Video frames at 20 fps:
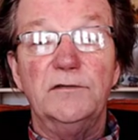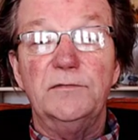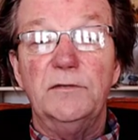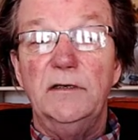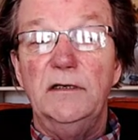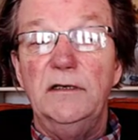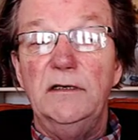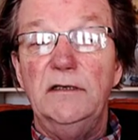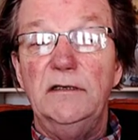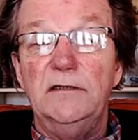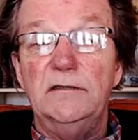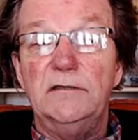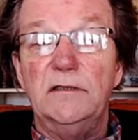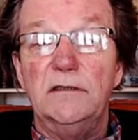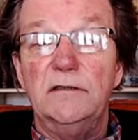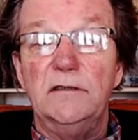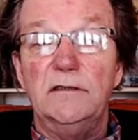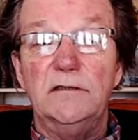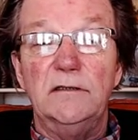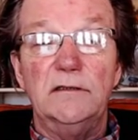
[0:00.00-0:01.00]
sprays.
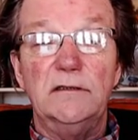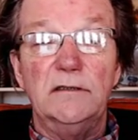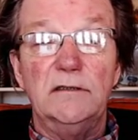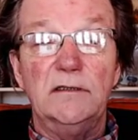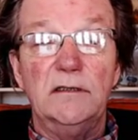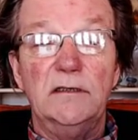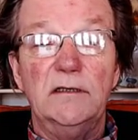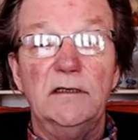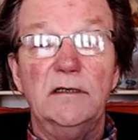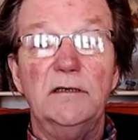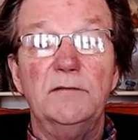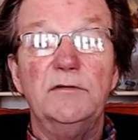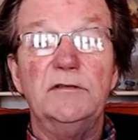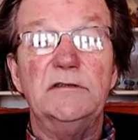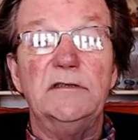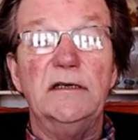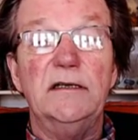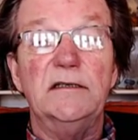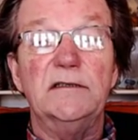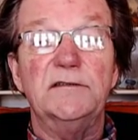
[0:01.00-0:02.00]
What's
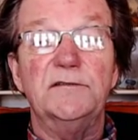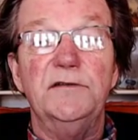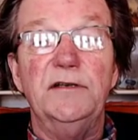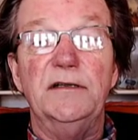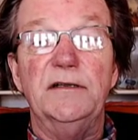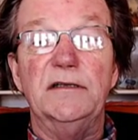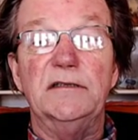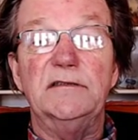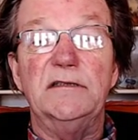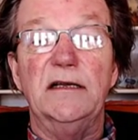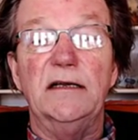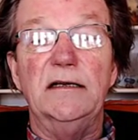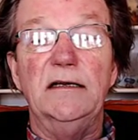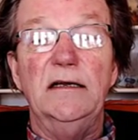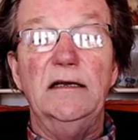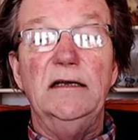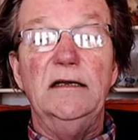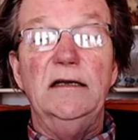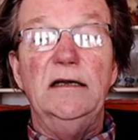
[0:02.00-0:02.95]
the history of this thing?